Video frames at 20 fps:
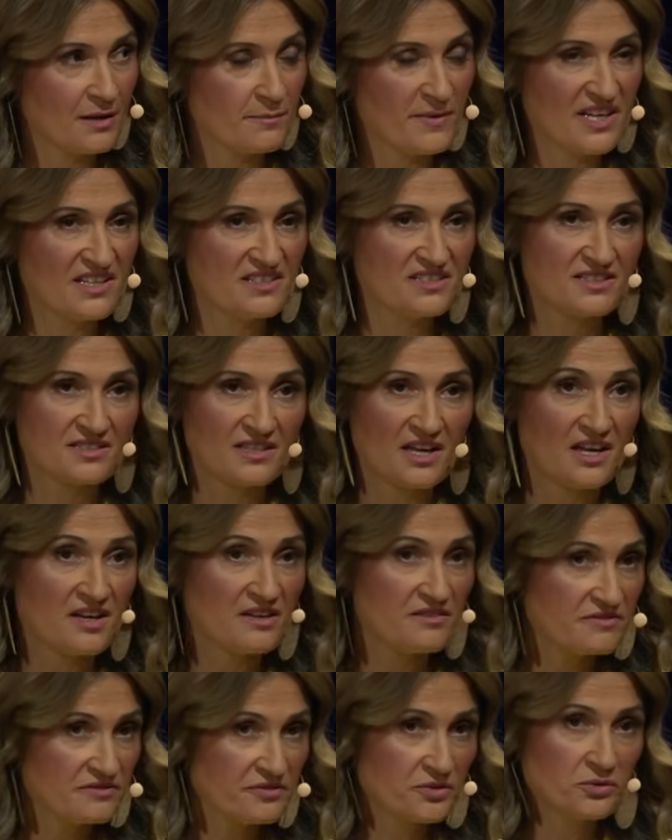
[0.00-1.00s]
That means
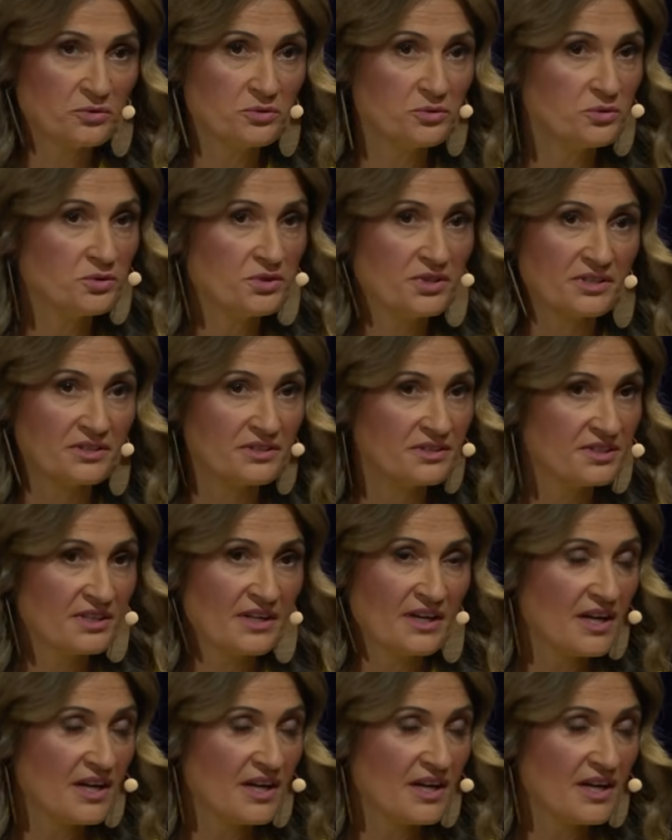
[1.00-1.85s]
food and